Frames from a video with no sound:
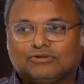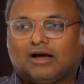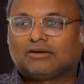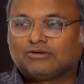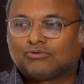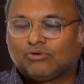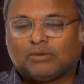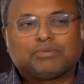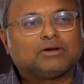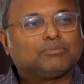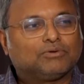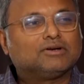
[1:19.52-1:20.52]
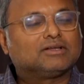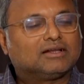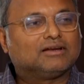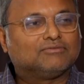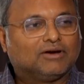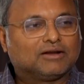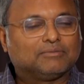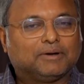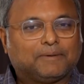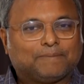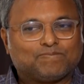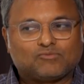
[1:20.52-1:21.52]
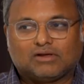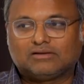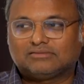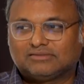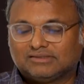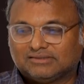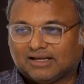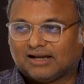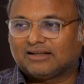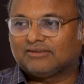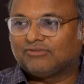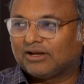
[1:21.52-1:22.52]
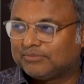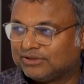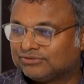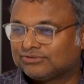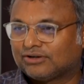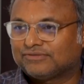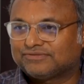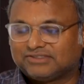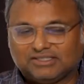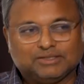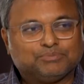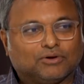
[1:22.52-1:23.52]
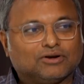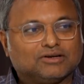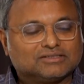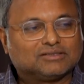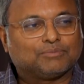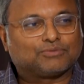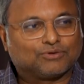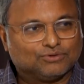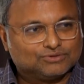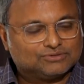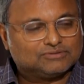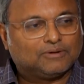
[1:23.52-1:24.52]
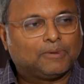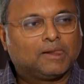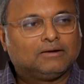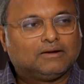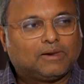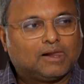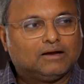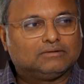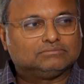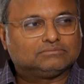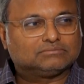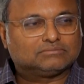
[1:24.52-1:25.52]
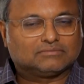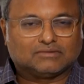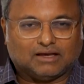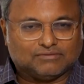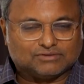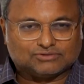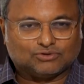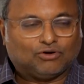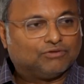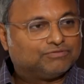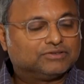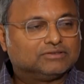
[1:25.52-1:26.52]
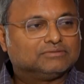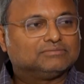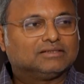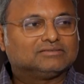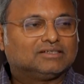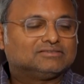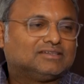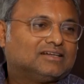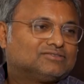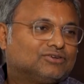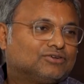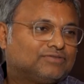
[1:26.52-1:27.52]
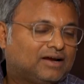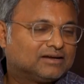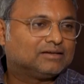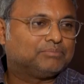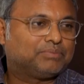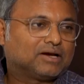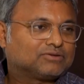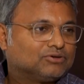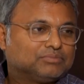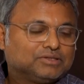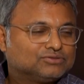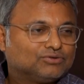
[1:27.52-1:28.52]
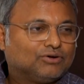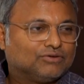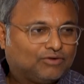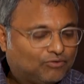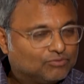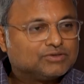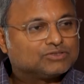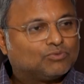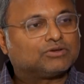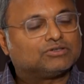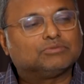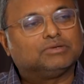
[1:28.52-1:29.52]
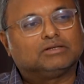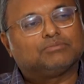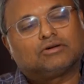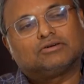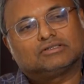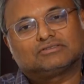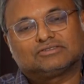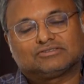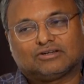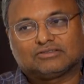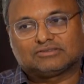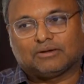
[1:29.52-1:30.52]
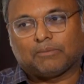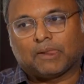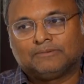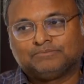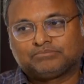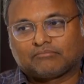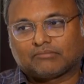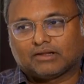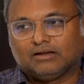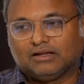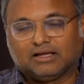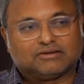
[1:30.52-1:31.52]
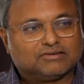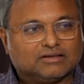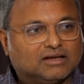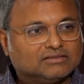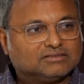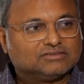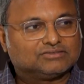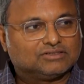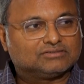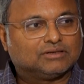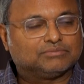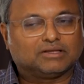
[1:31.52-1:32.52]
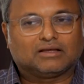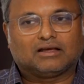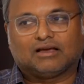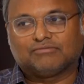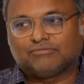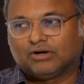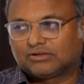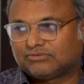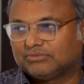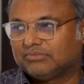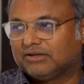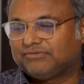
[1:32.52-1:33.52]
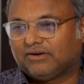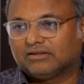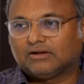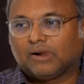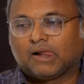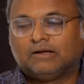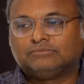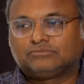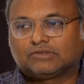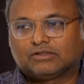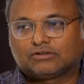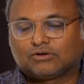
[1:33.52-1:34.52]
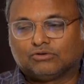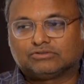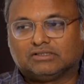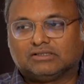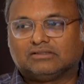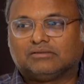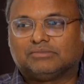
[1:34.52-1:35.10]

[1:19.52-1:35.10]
So I grew up in a political environment, and in that environment you sort of see politics up close ever so often, and so that sort of had an impact on me. So I've always wanted to be in politics. It's not a late realization or something. And I've worked with my father closely